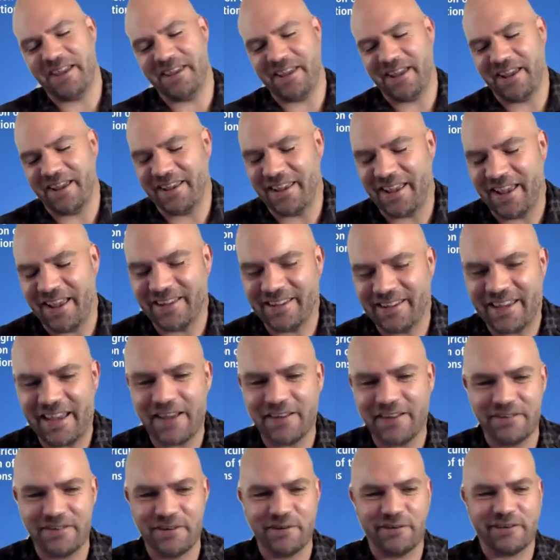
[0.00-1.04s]
I, I, I,
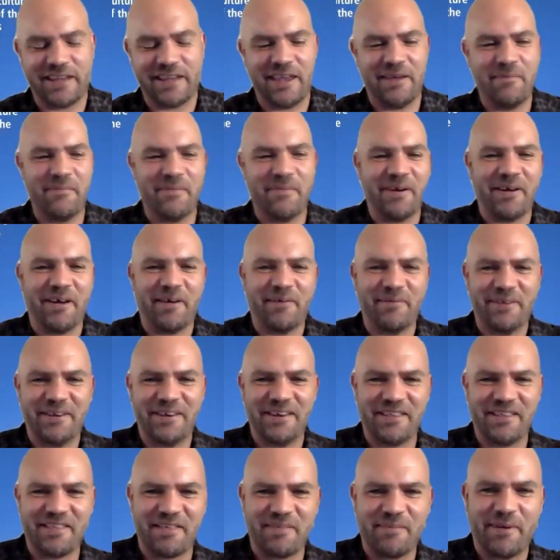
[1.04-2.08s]
can do Kim, but I
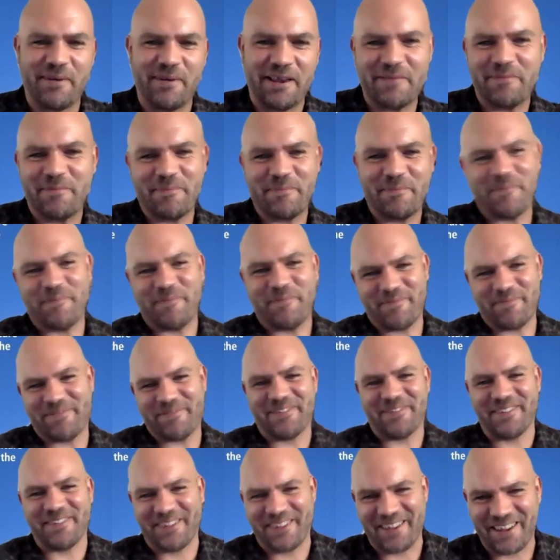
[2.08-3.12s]
mean it's a bit
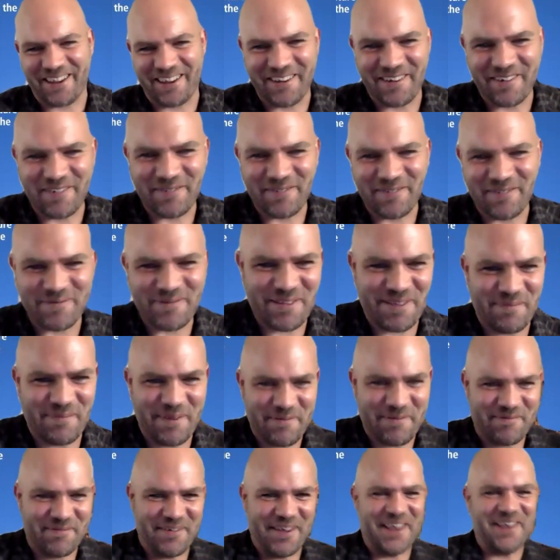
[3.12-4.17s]
uh, it's a
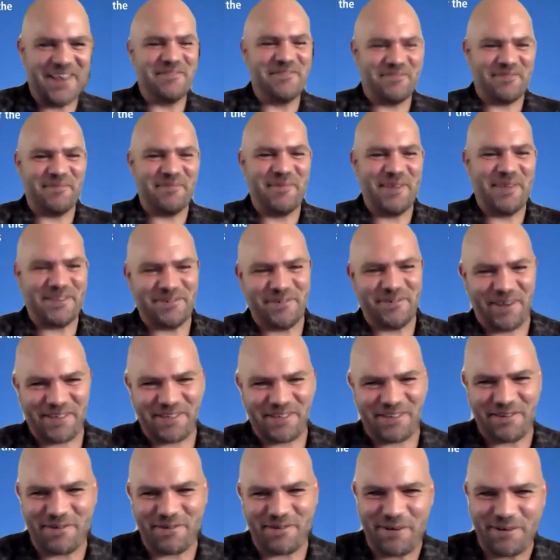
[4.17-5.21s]
bit vain for me to
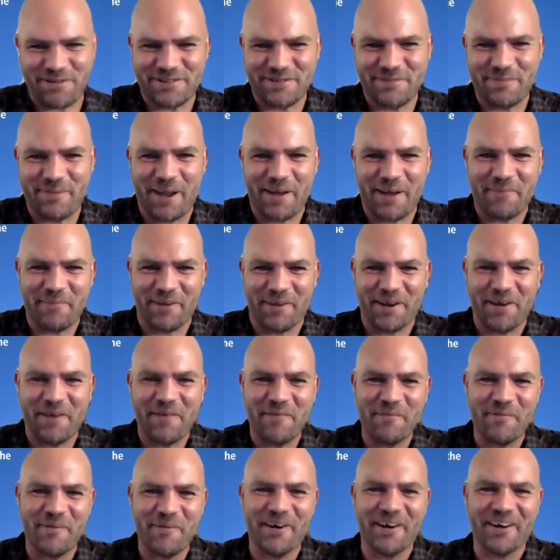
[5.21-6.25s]
ask a question about my
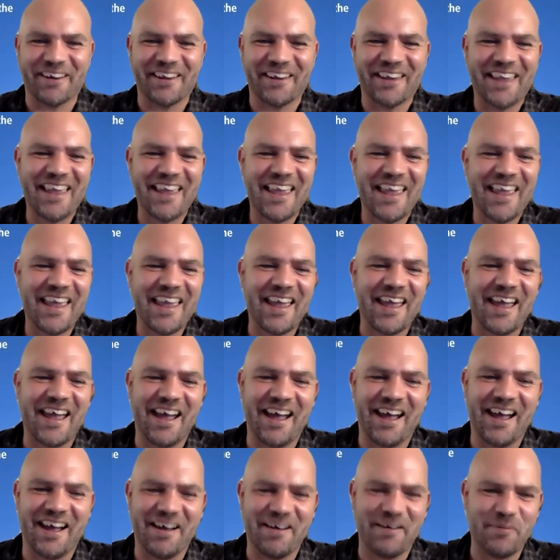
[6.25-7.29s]
own work.
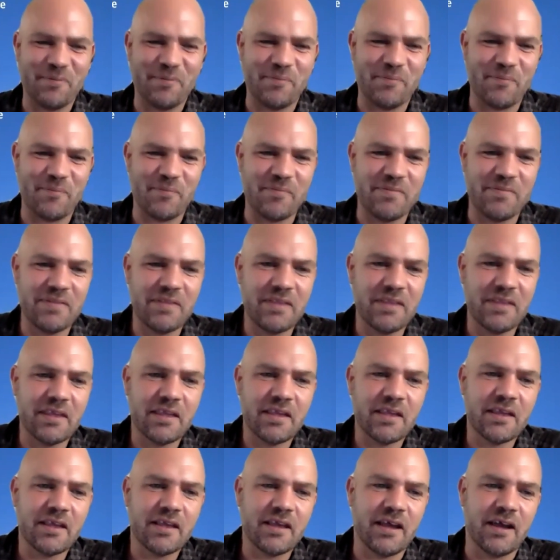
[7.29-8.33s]
Um,
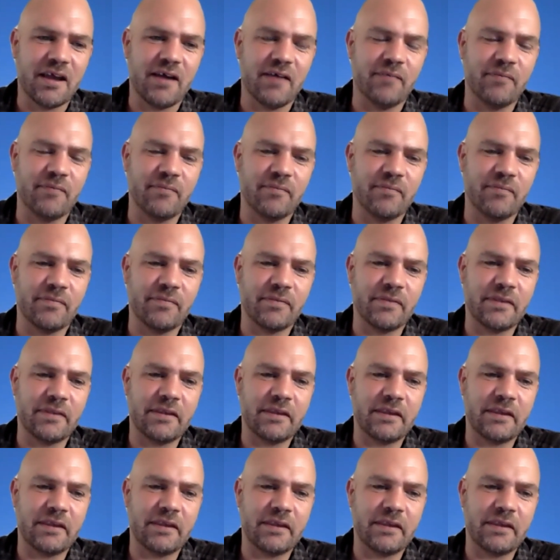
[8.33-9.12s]
um,